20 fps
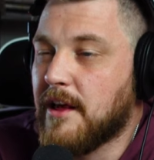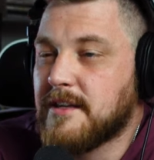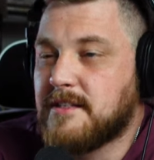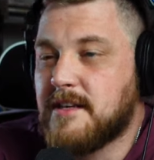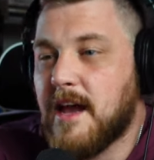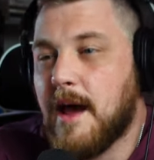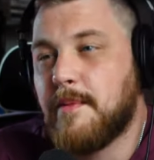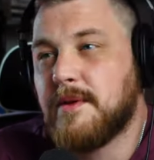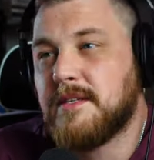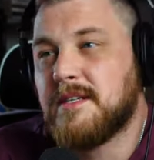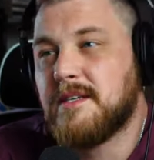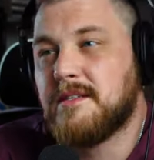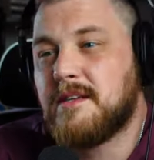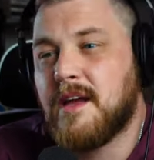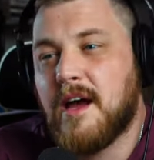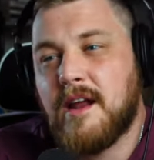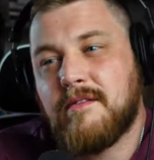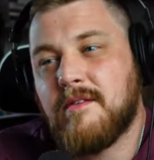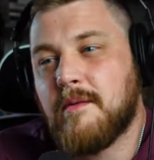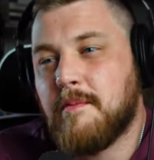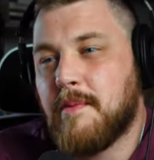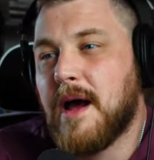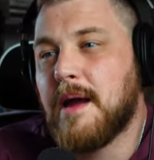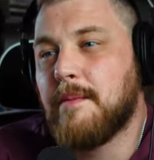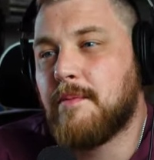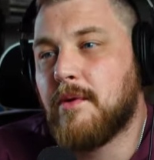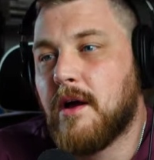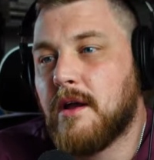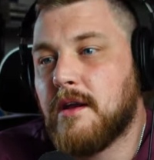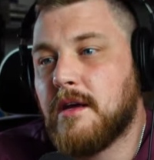loss happens as kind of a
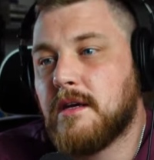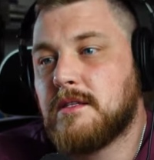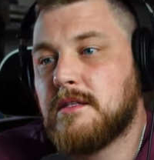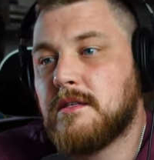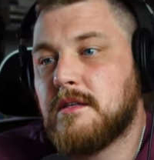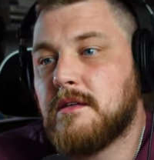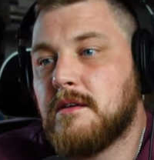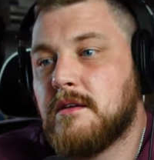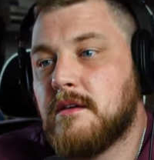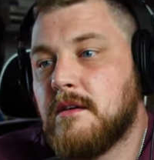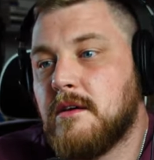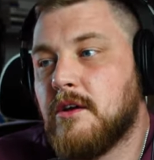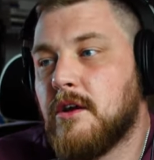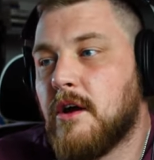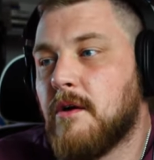byproduct, you